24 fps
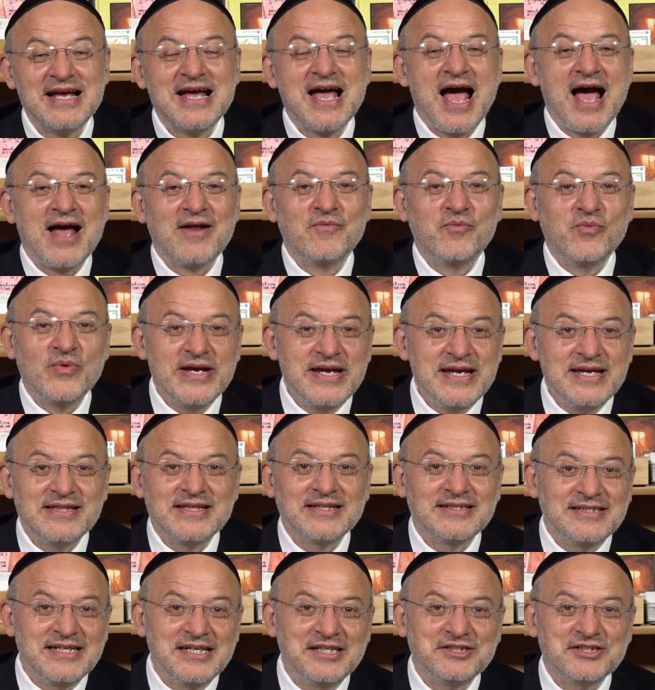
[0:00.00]
and we, the
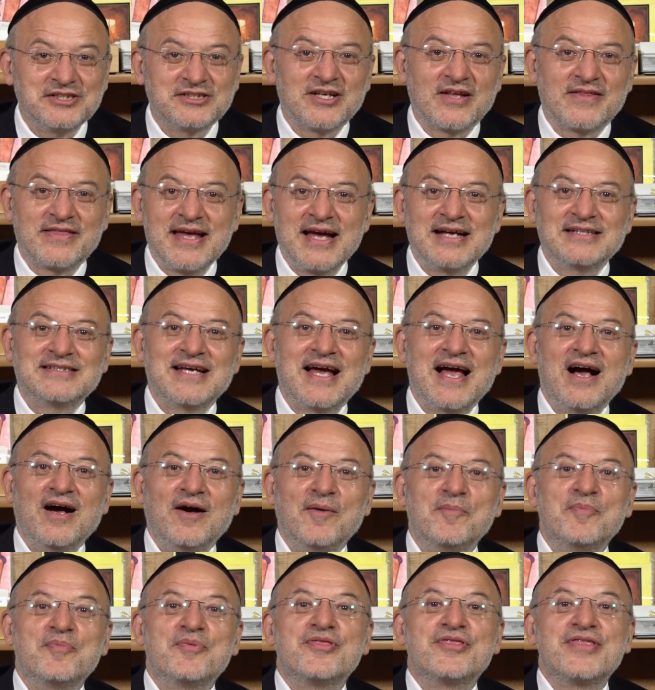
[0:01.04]
teachers, are there to
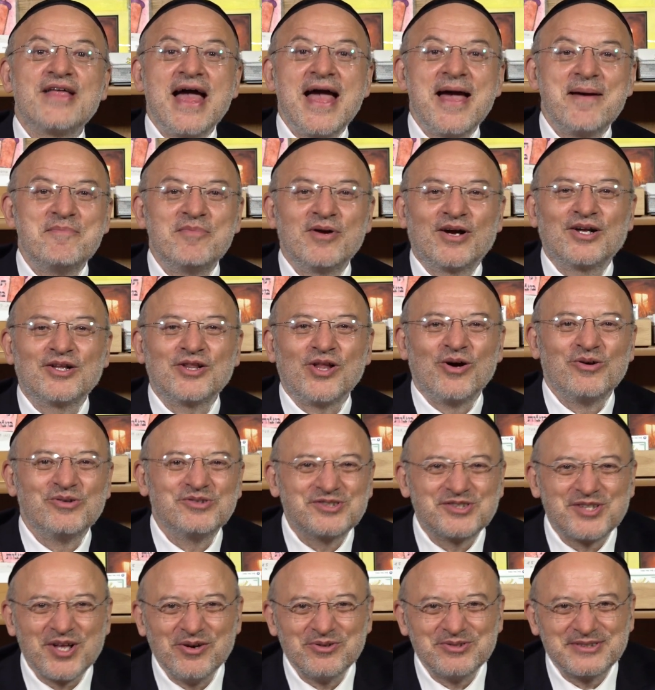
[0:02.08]
help them
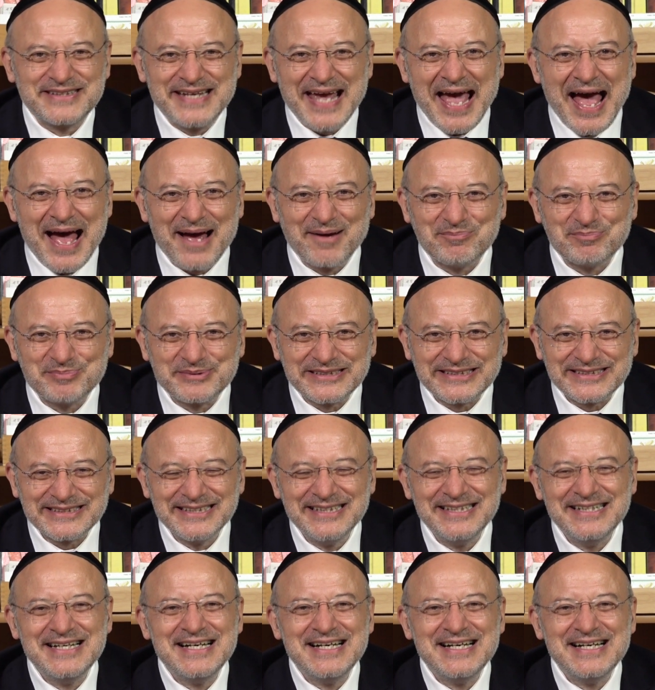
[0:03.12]
close those gaps.